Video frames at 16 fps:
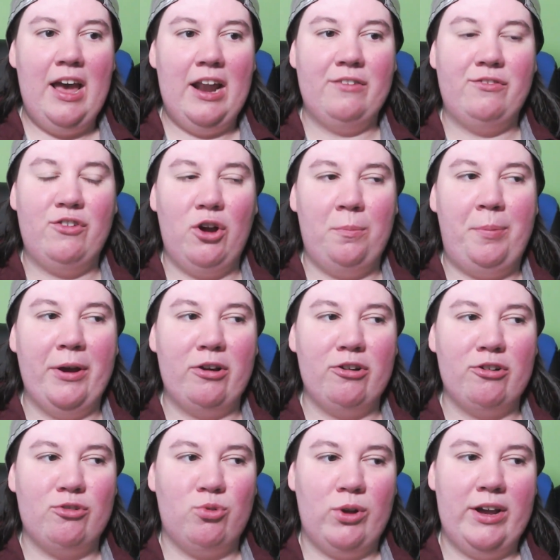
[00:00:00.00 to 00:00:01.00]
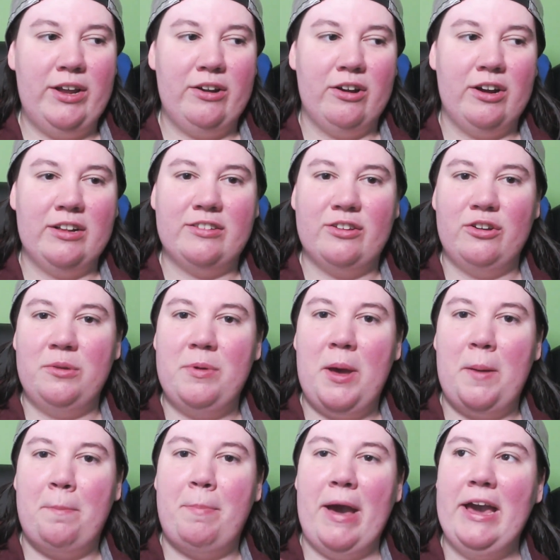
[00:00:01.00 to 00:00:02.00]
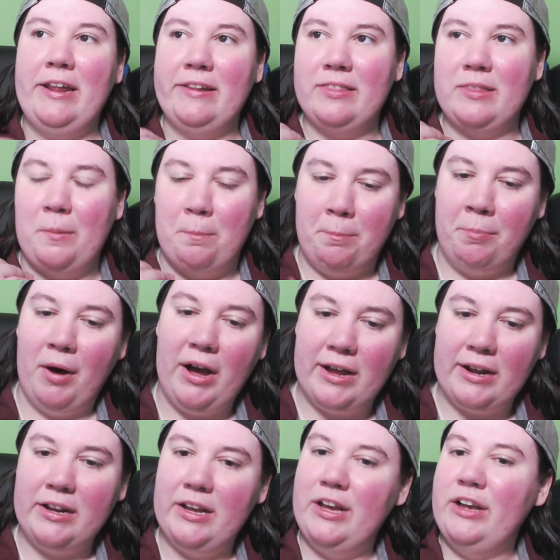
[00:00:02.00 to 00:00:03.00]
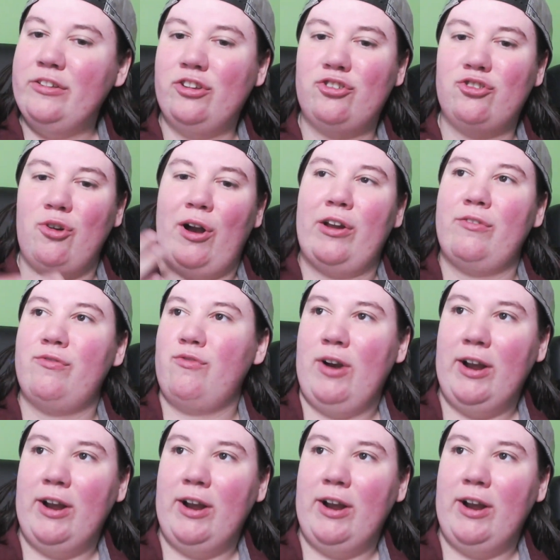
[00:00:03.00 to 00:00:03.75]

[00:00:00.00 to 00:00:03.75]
And if you're a bigger creator, it's going to be a pain in the butt to try to friend